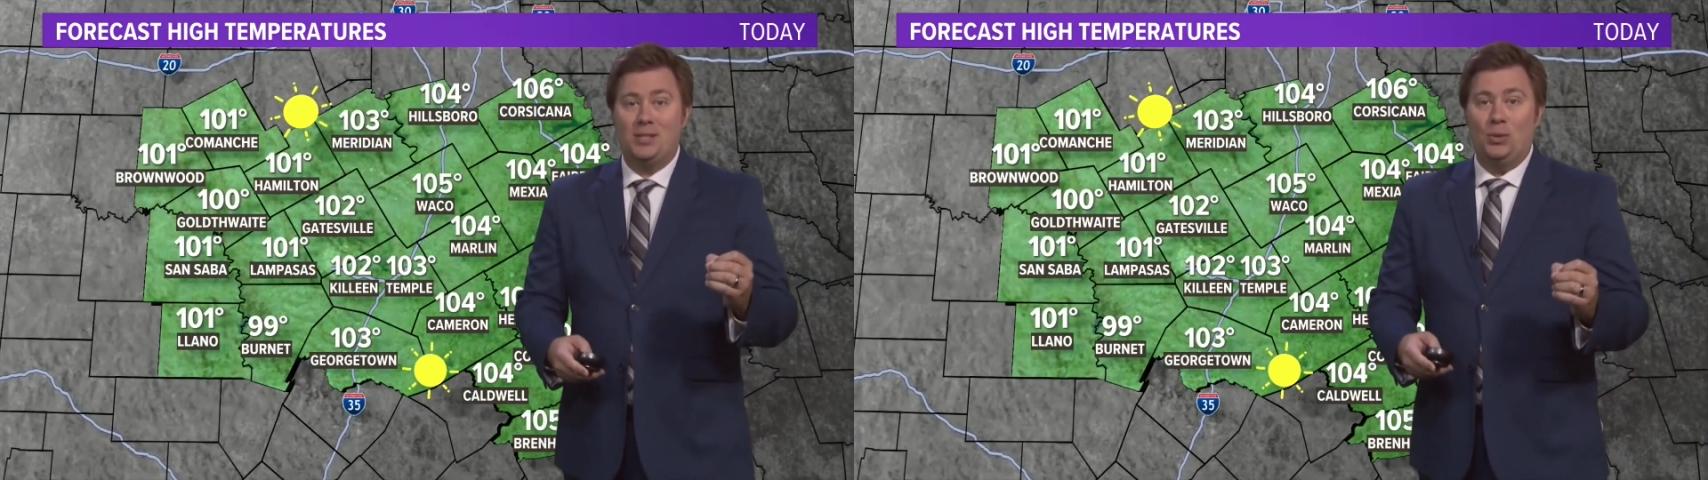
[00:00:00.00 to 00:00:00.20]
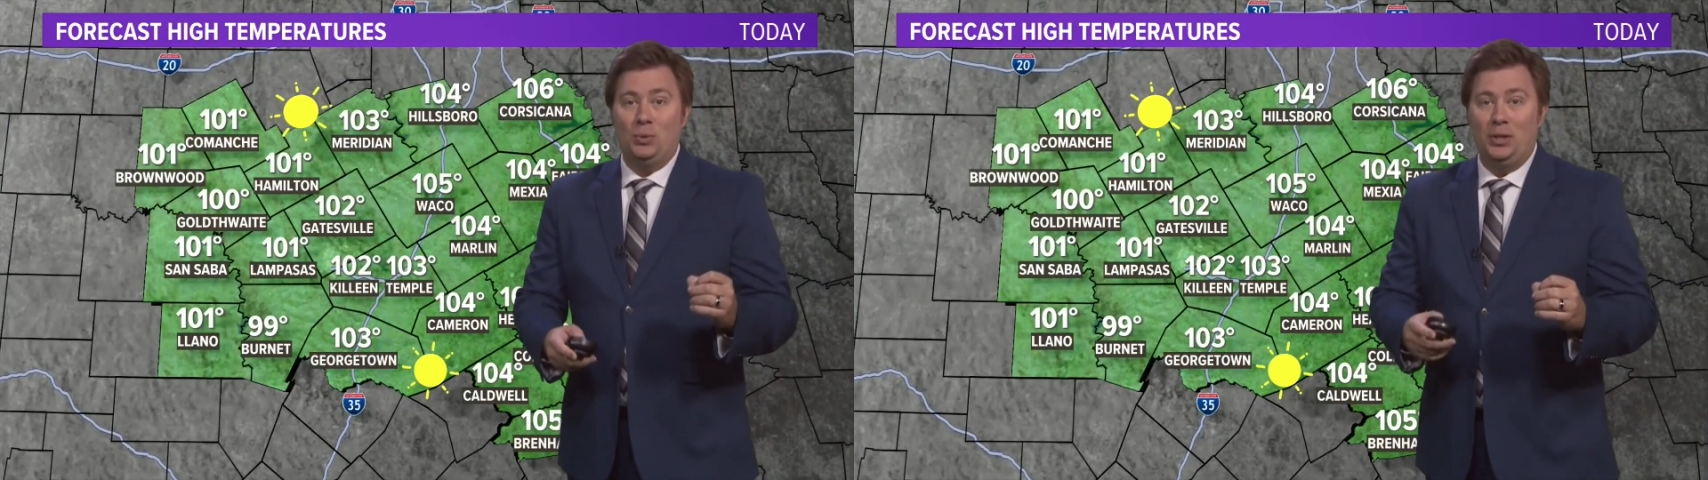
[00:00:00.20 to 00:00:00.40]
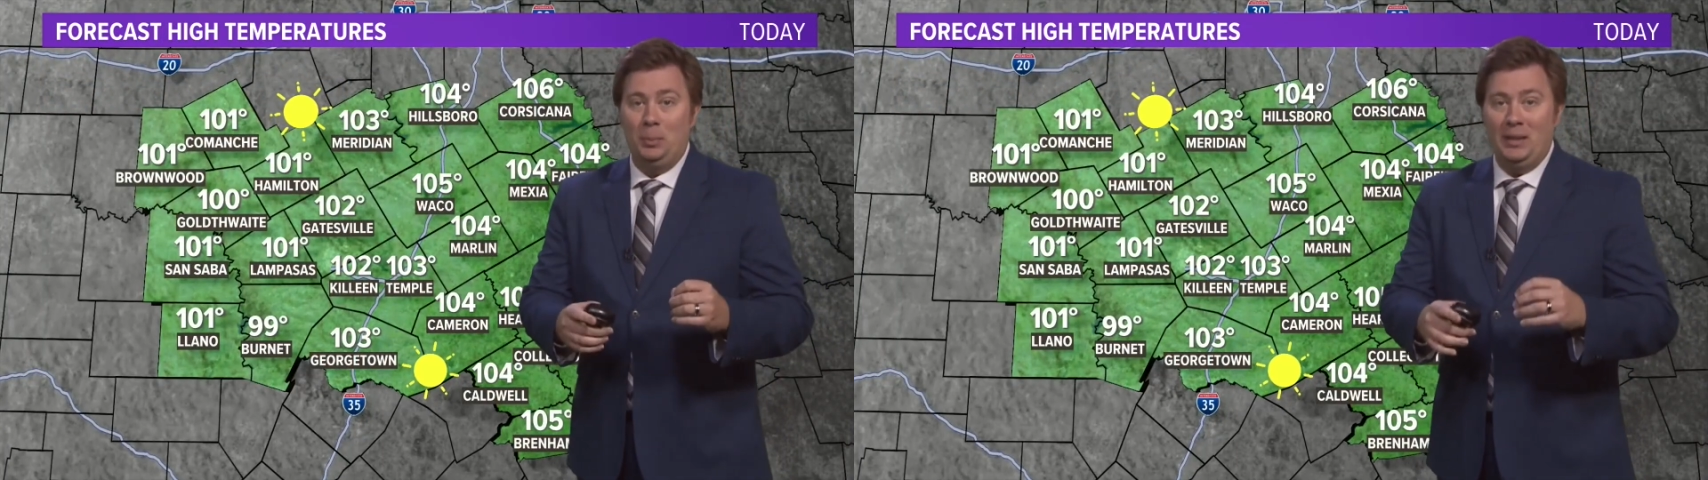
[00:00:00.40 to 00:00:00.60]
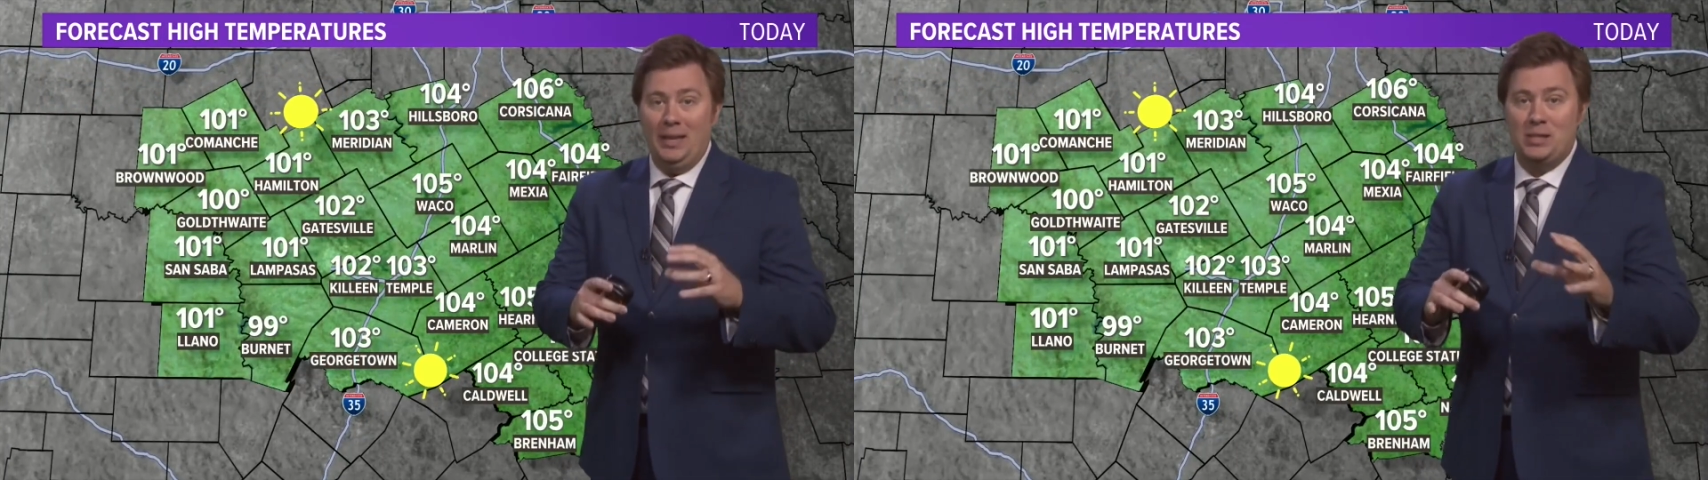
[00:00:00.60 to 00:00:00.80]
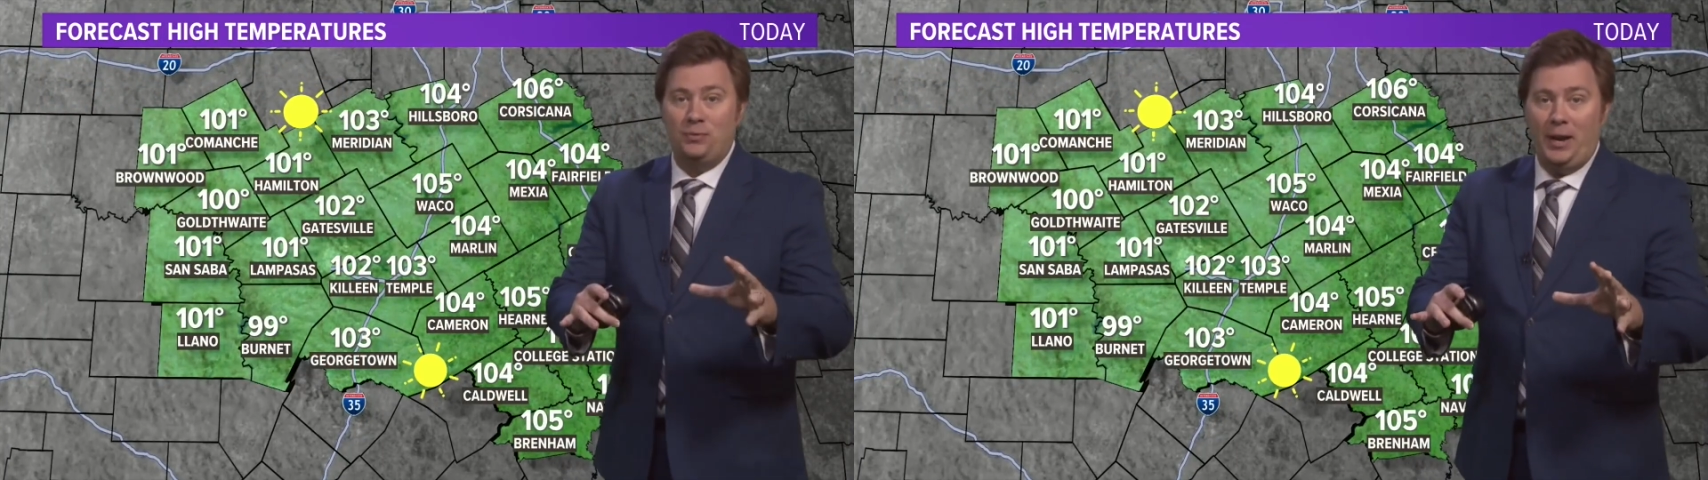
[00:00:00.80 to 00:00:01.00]
so a little bit
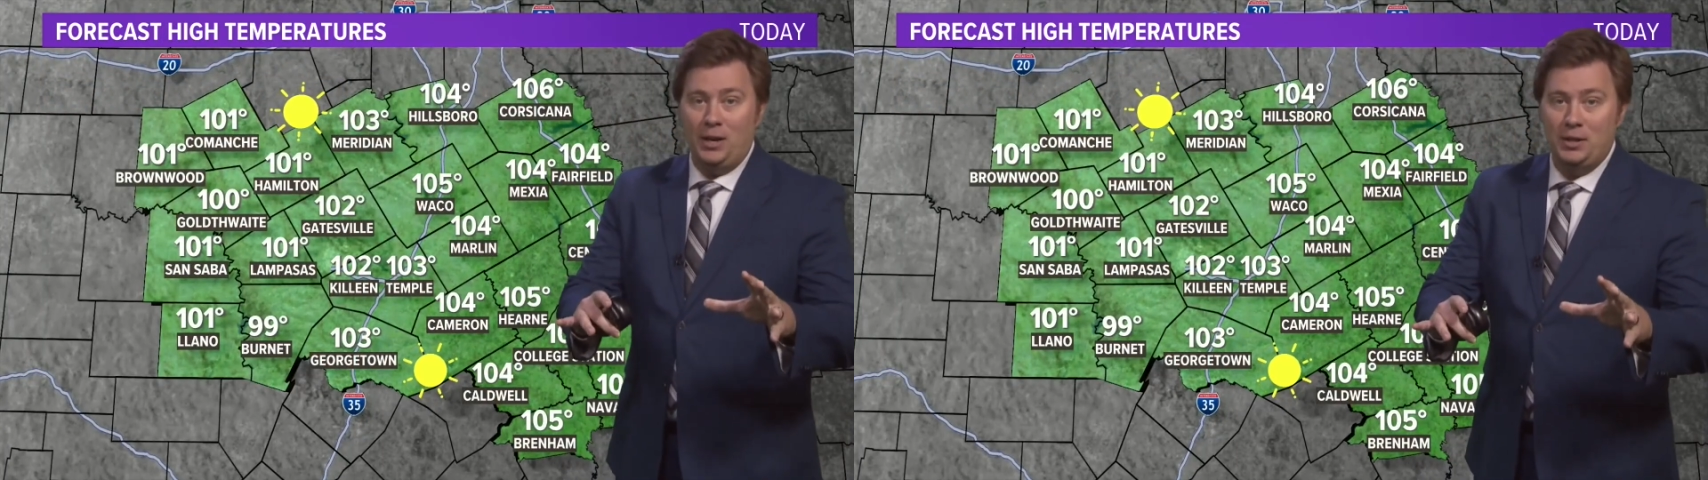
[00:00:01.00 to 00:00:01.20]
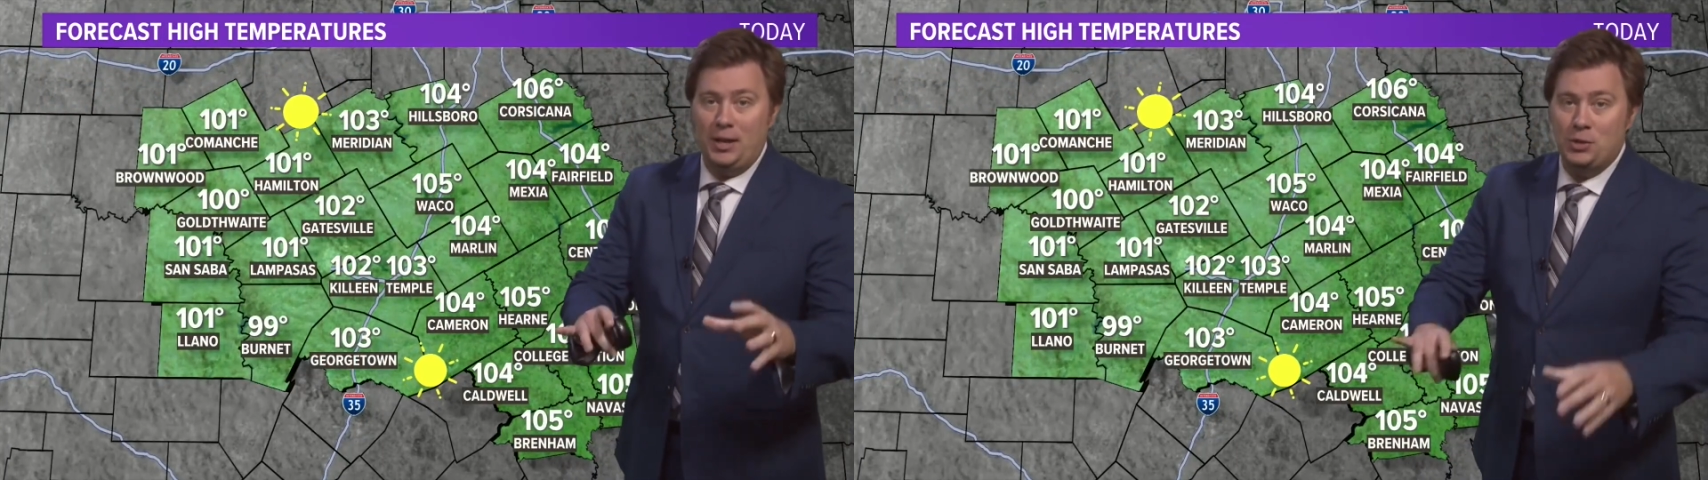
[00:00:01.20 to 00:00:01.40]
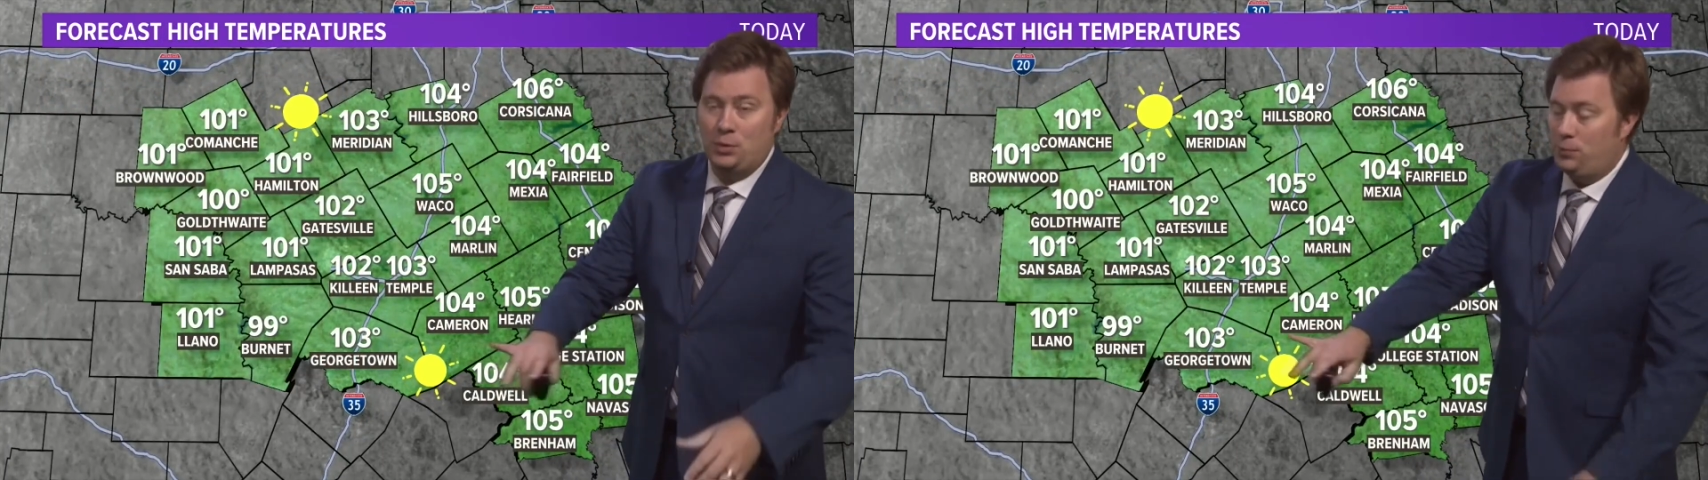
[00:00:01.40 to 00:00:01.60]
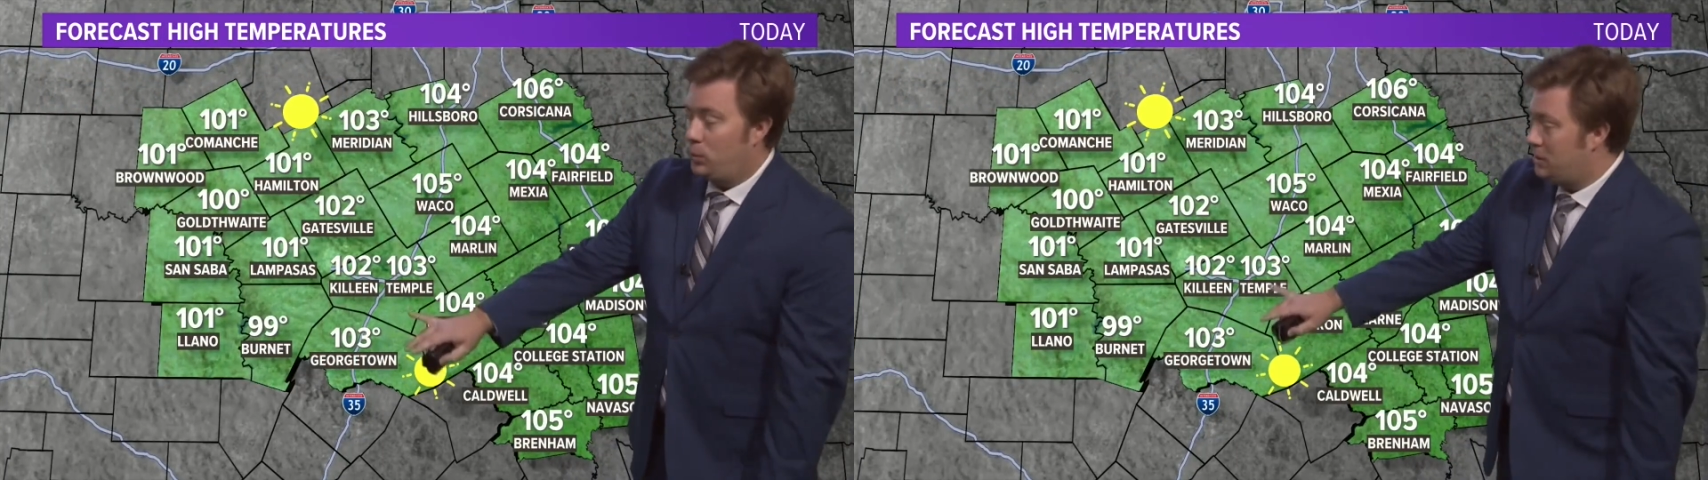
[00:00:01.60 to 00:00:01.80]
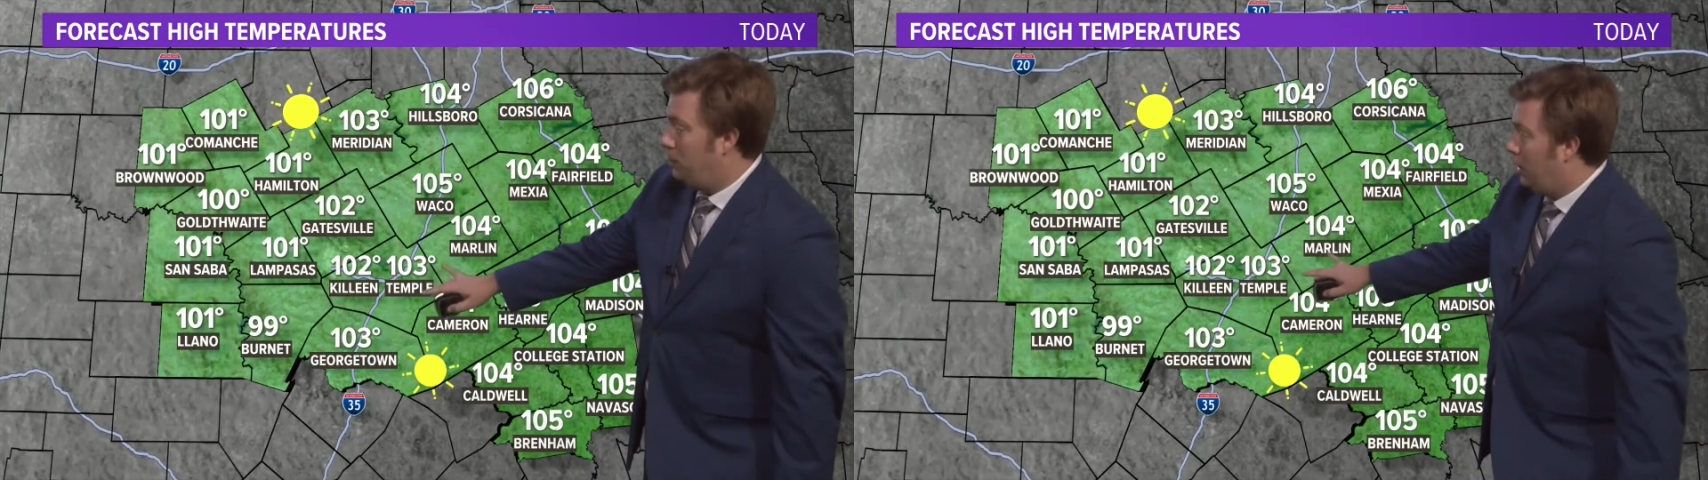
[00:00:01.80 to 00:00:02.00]
less fire danger for
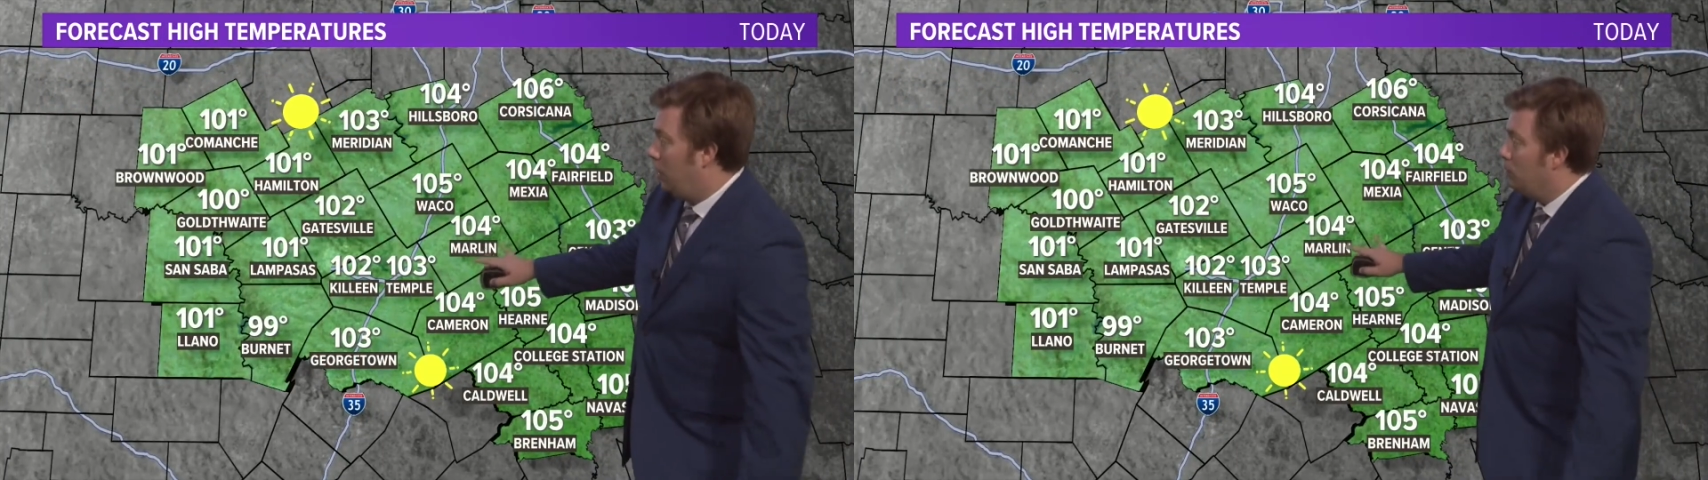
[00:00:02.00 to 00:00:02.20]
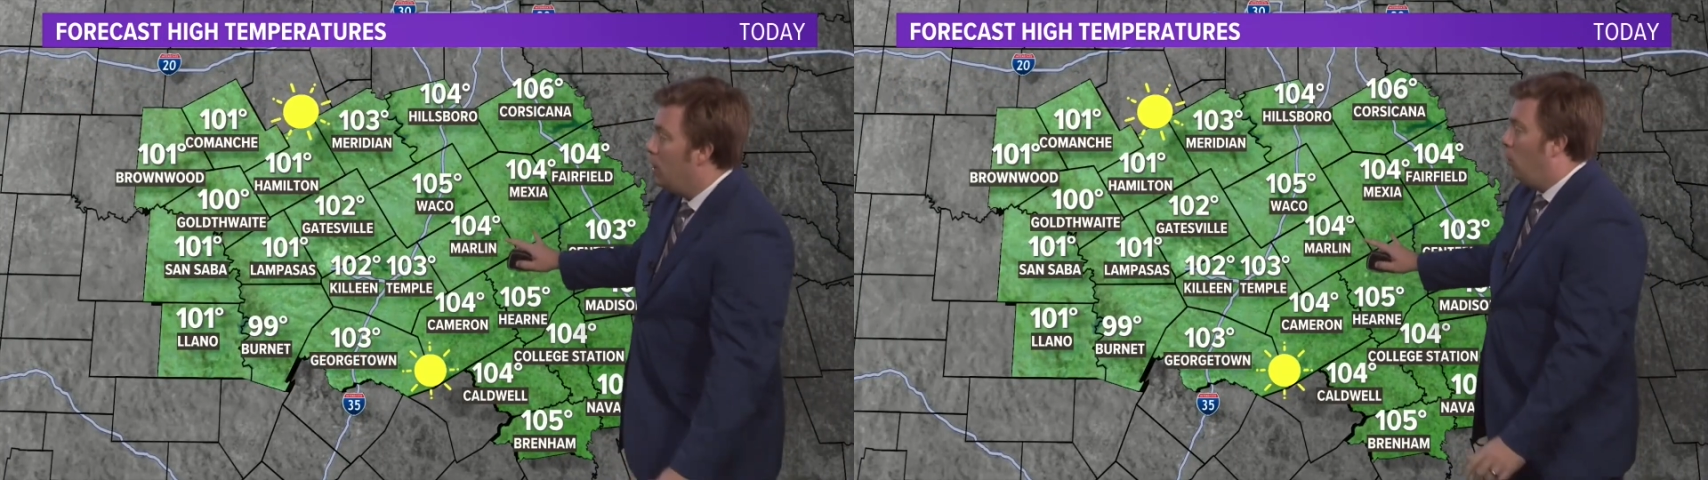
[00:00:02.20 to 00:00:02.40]
tomorrow.